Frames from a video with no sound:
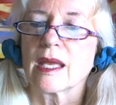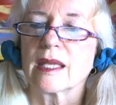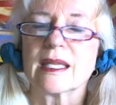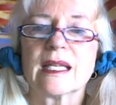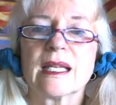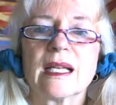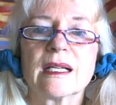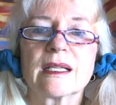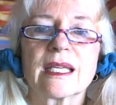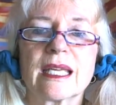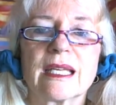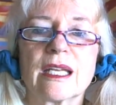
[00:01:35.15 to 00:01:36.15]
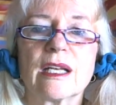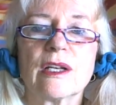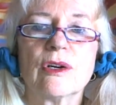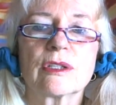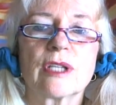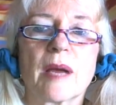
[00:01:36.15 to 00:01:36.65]
The little kitty
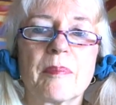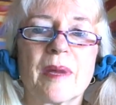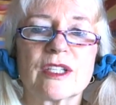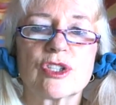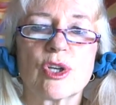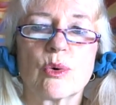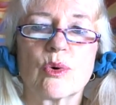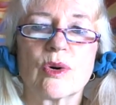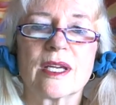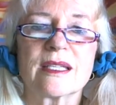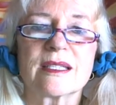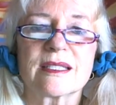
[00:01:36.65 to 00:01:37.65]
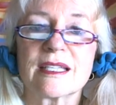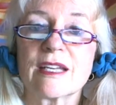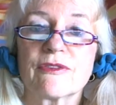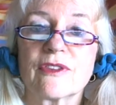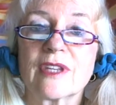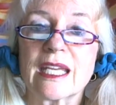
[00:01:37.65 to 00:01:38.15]
looked up at Toy,
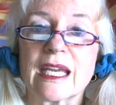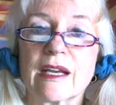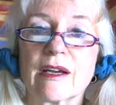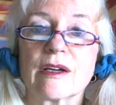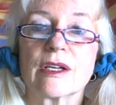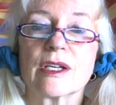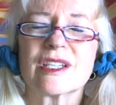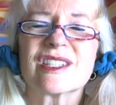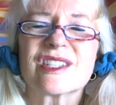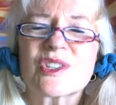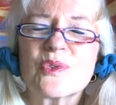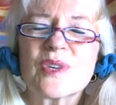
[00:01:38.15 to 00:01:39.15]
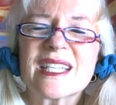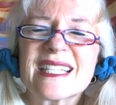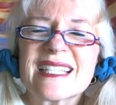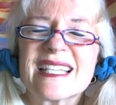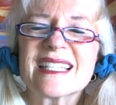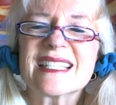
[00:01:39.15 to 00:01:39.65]
sniffed the air,
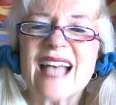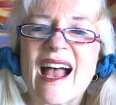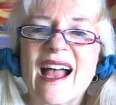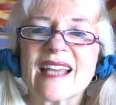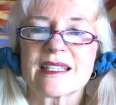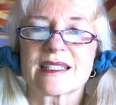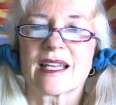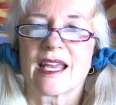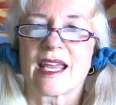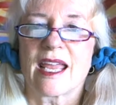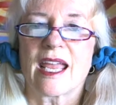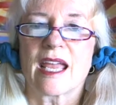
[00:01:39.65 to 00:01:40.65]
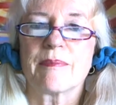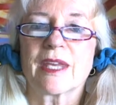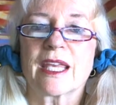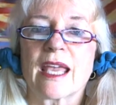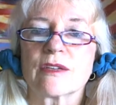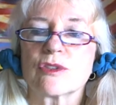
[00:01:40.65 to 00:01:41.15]
squinted his eyes, and began